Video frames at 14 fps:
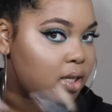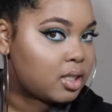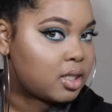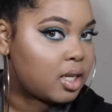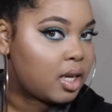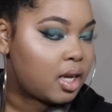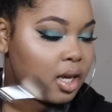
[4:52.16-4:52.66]

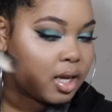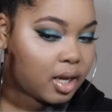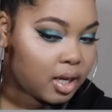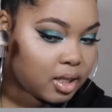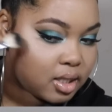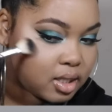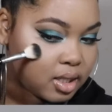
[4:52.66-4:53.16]
and
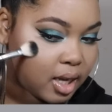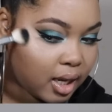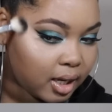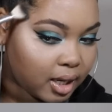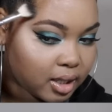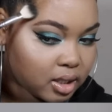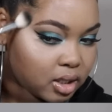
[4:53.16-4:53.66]
I
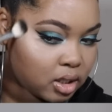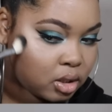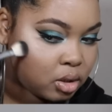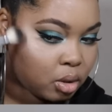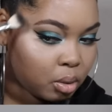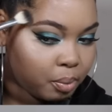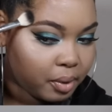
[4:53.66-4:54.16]
like how it
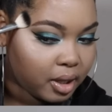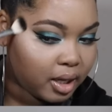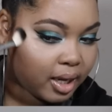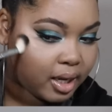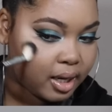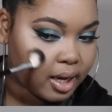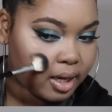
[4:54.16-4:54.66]

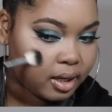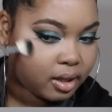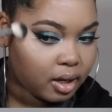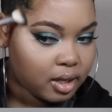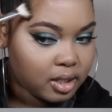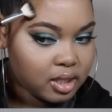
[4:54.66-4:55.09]
feels like that